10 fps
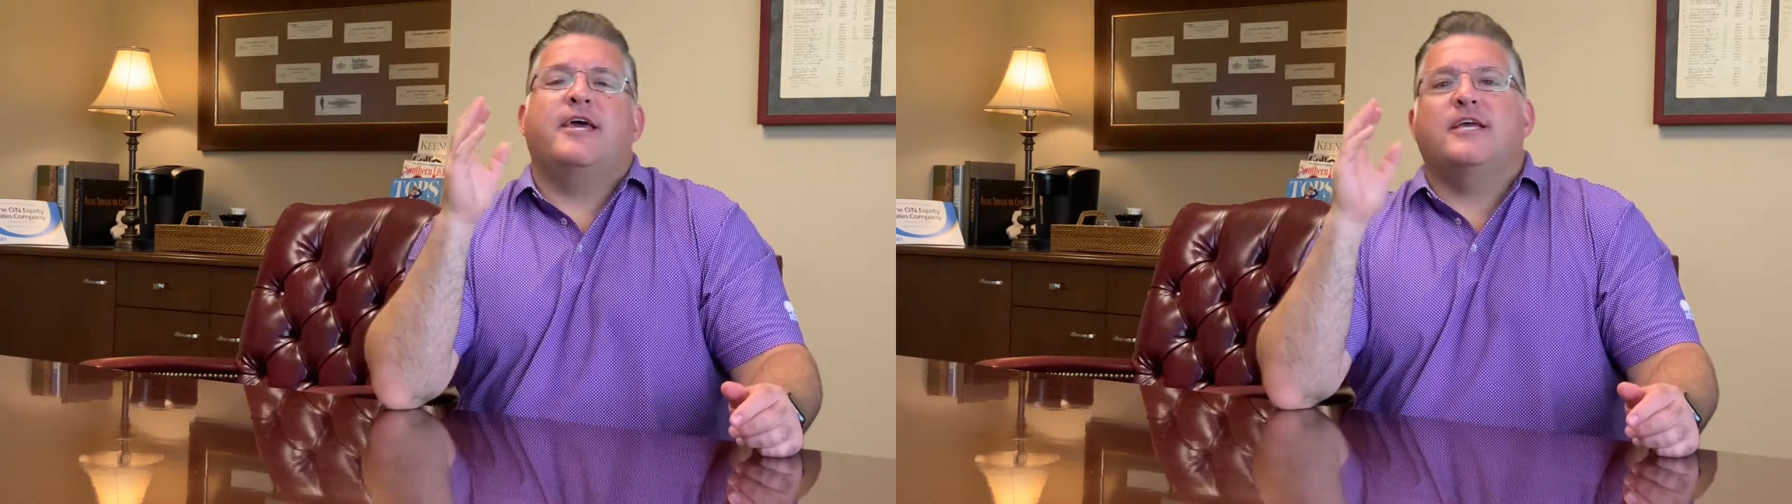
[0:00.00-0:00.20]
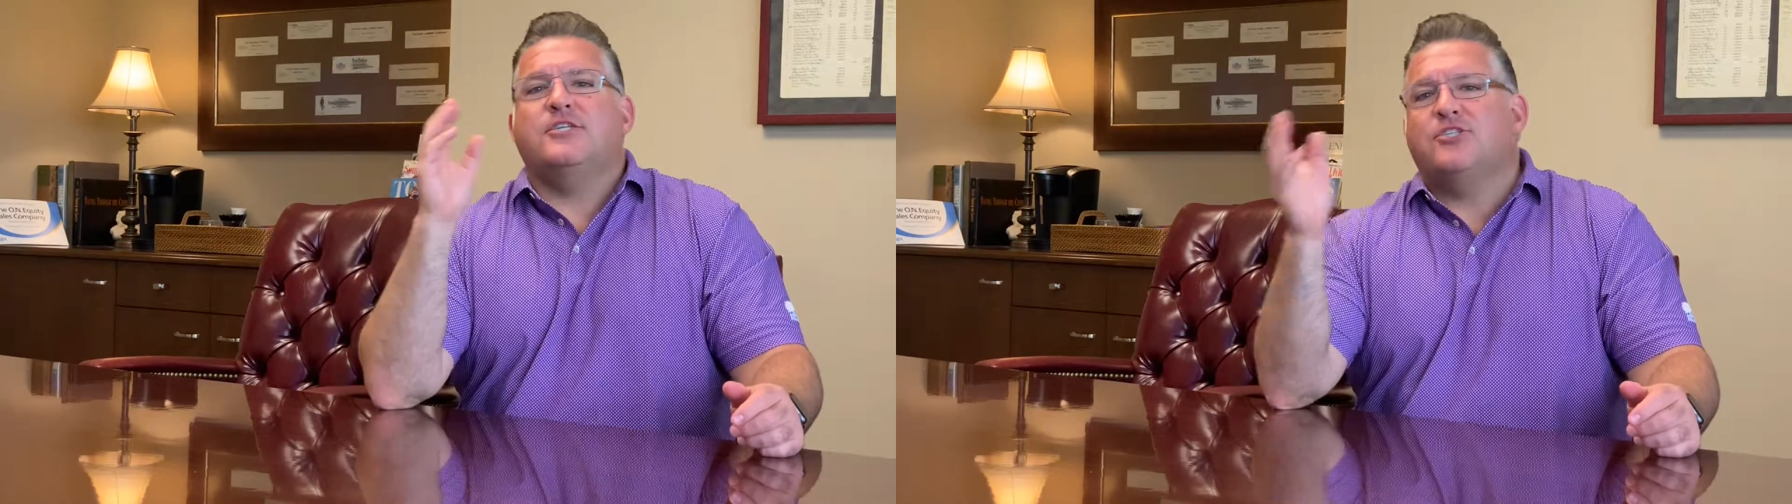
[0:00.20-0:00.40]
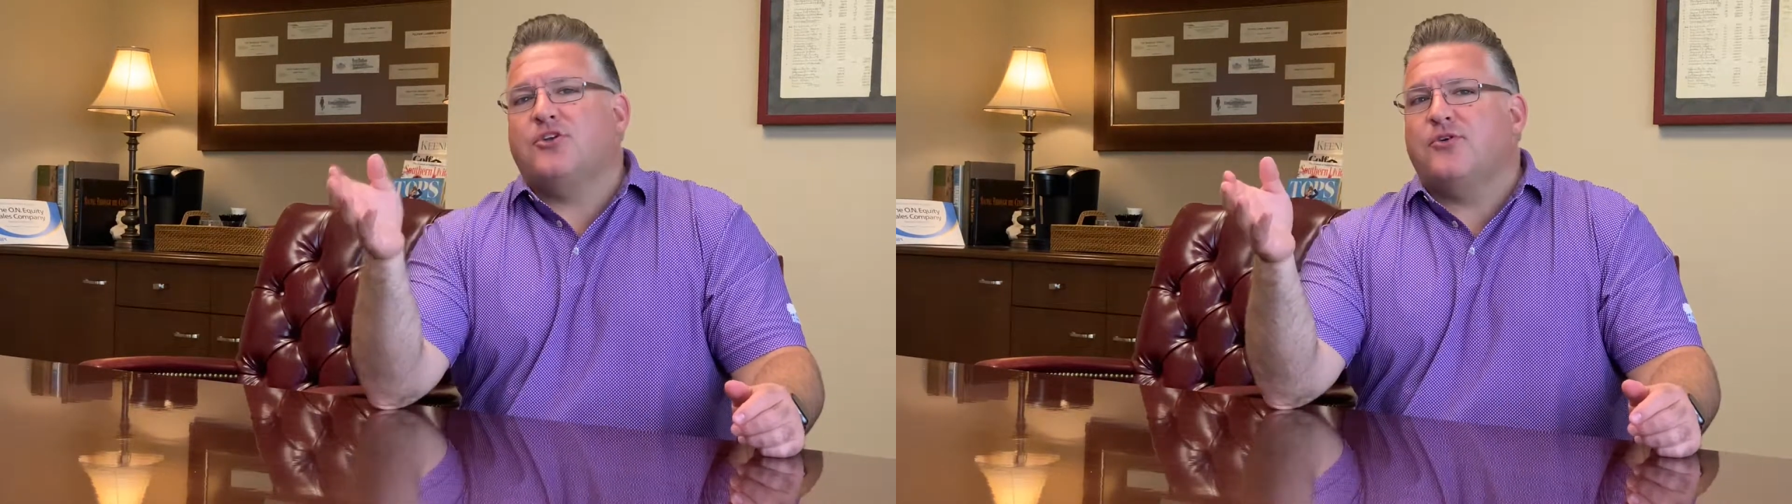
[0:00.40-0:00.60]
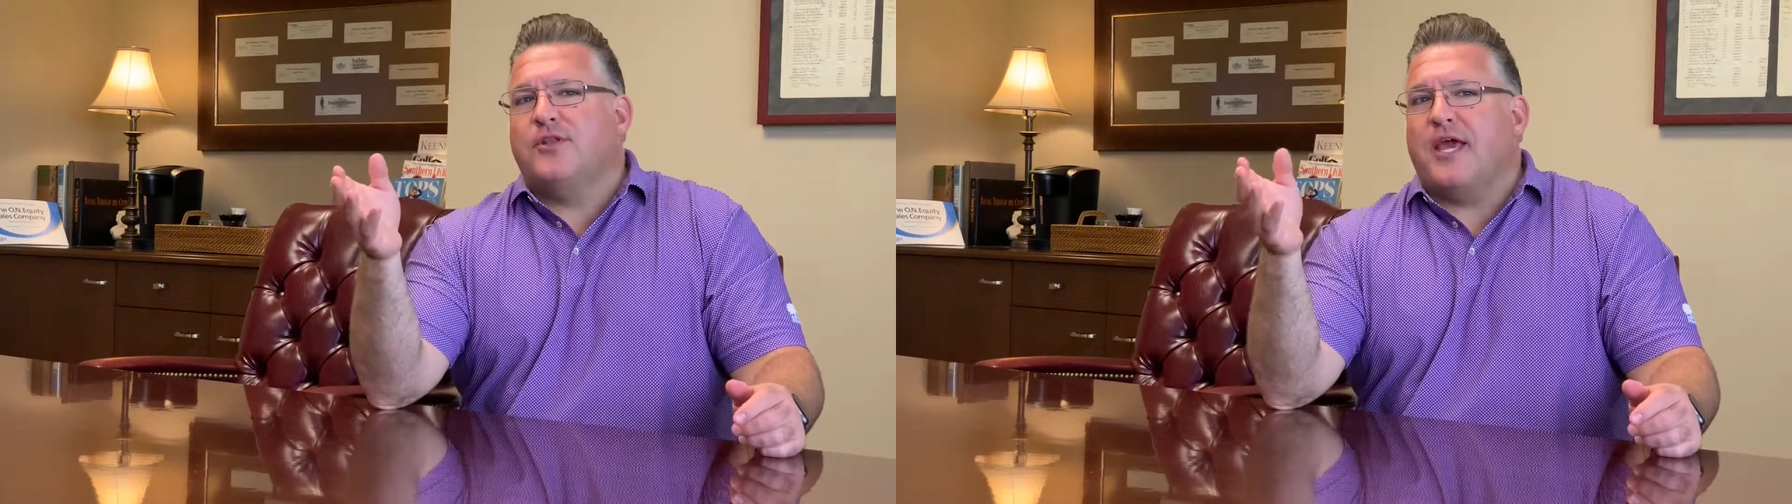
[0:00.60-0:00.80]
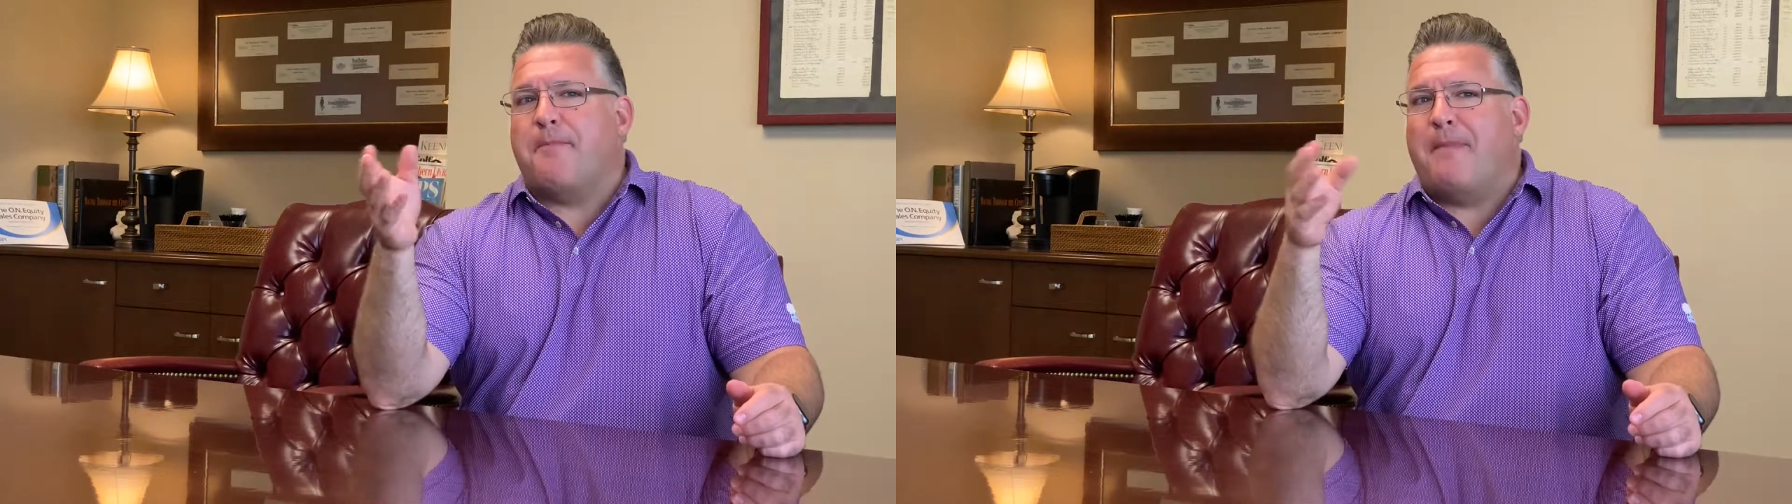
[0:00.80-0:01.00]
is
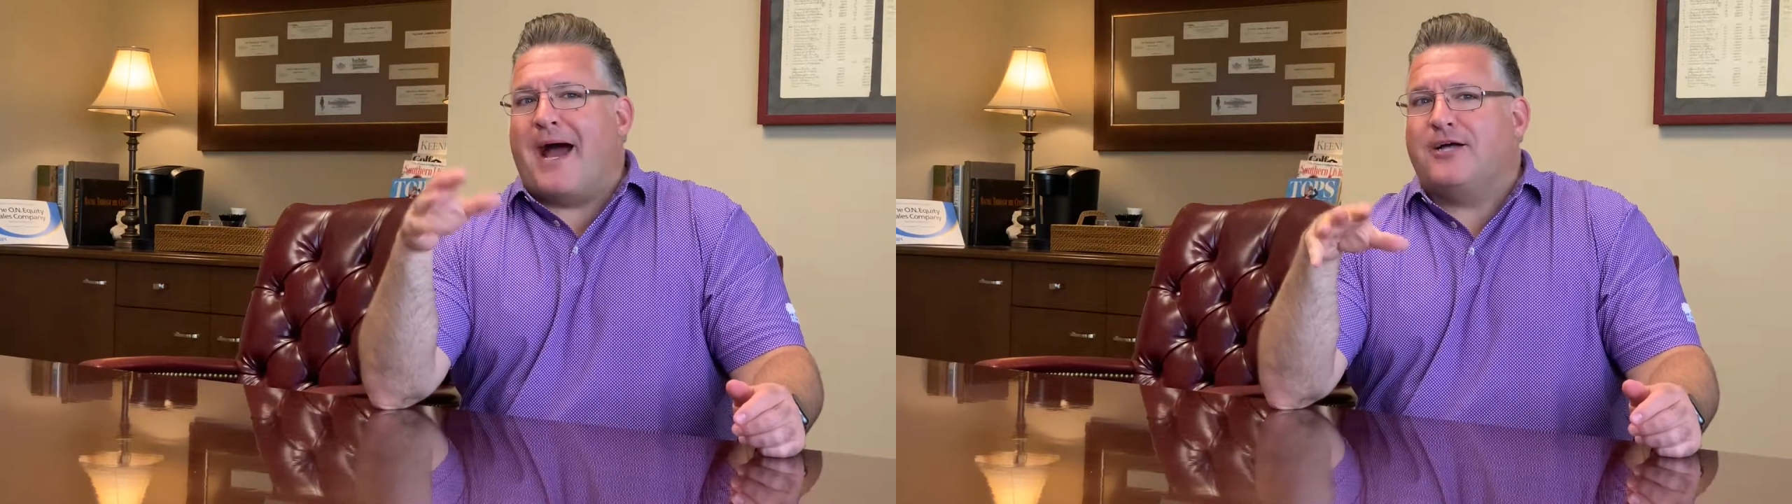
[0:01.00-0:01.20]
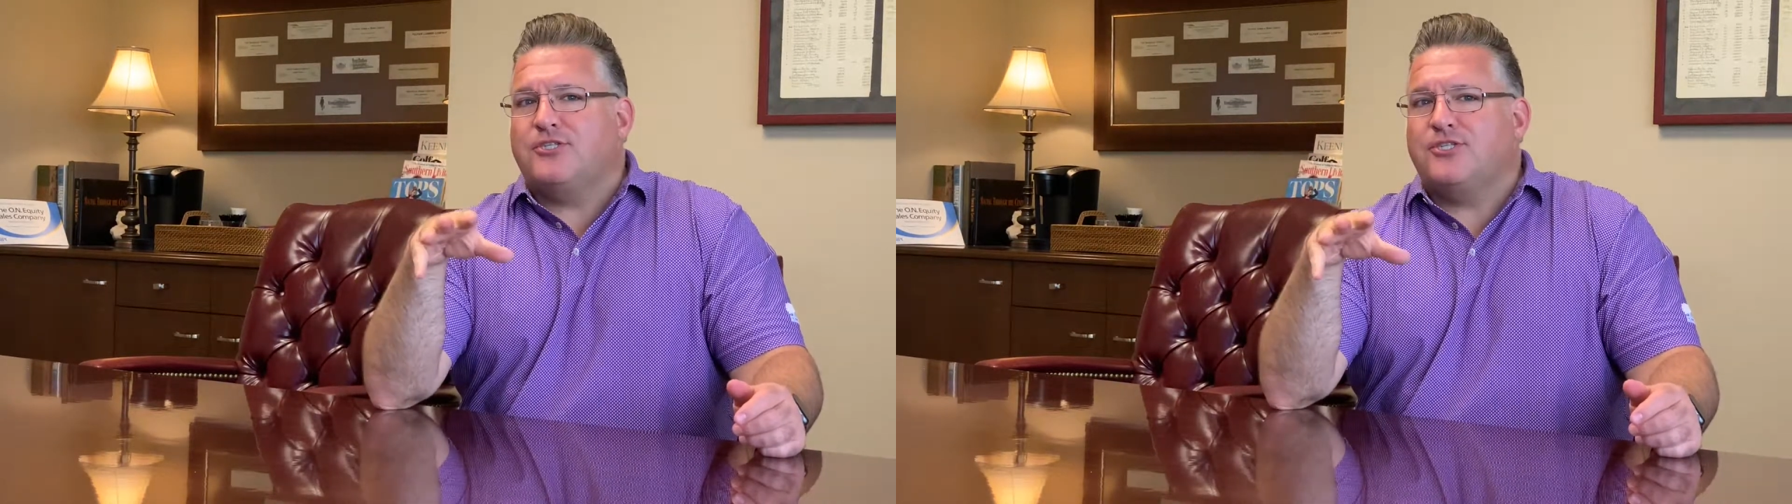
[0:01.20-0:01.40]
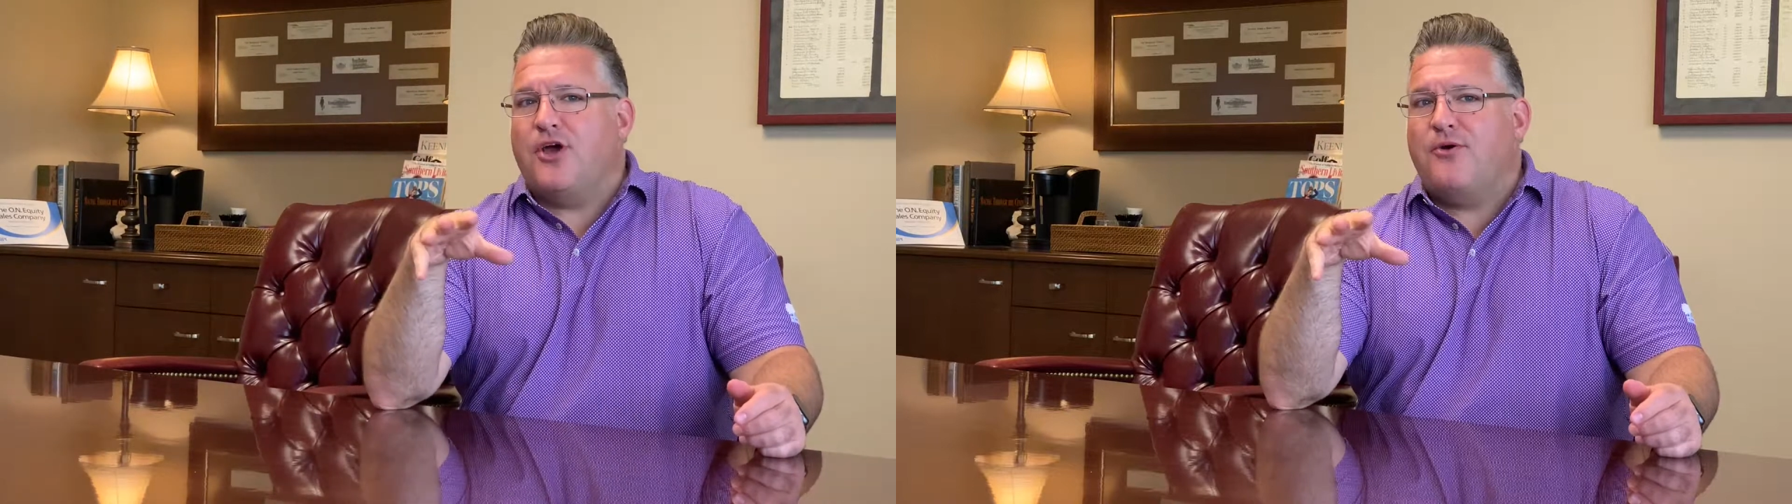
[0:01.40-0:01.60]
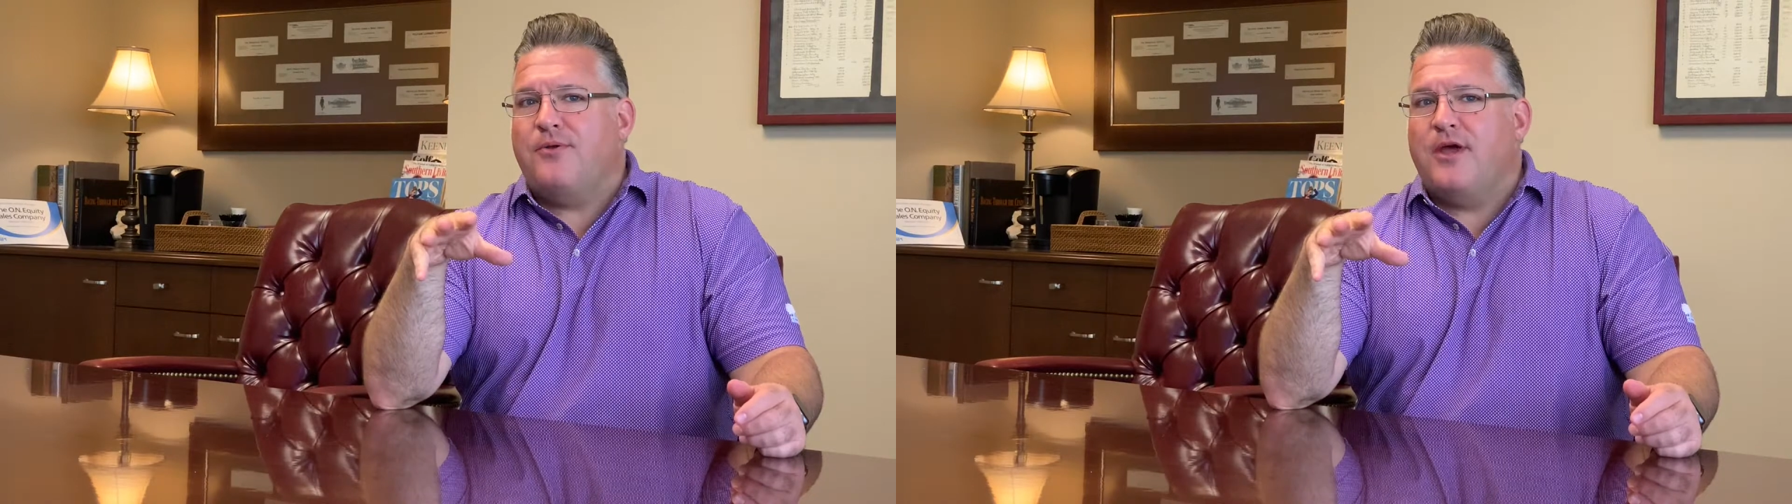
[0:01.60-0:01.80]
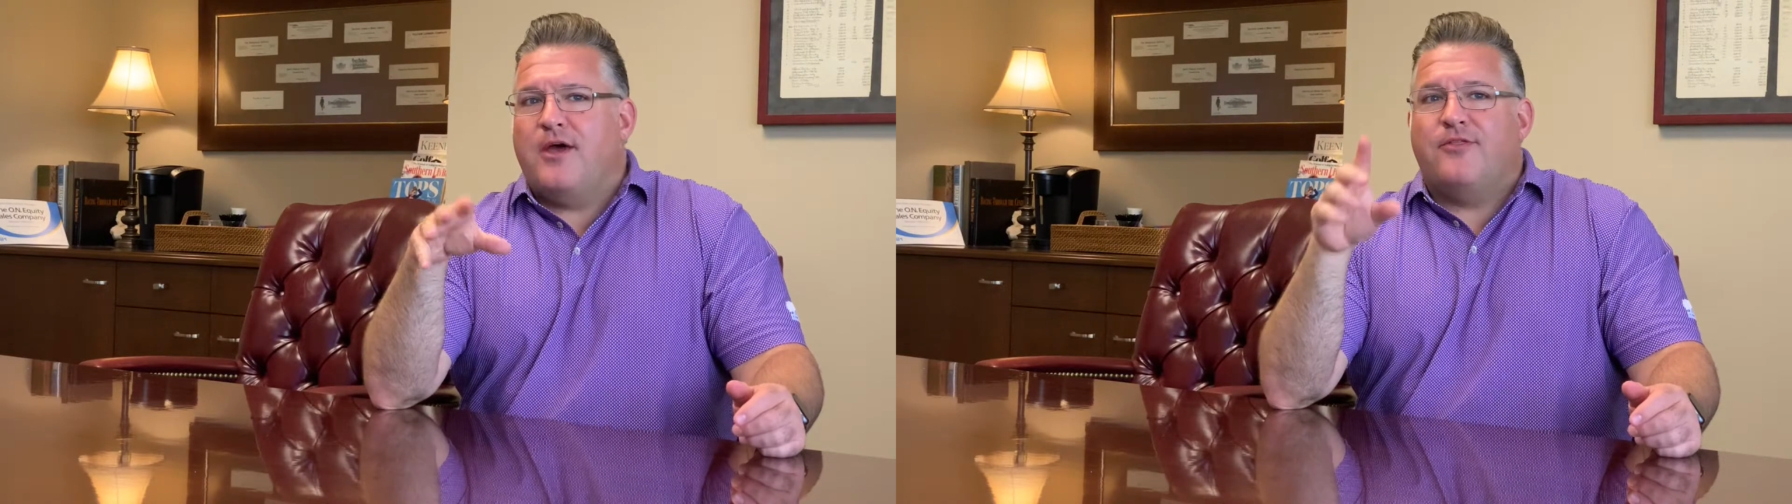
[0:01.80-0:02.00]
certainly a milestone,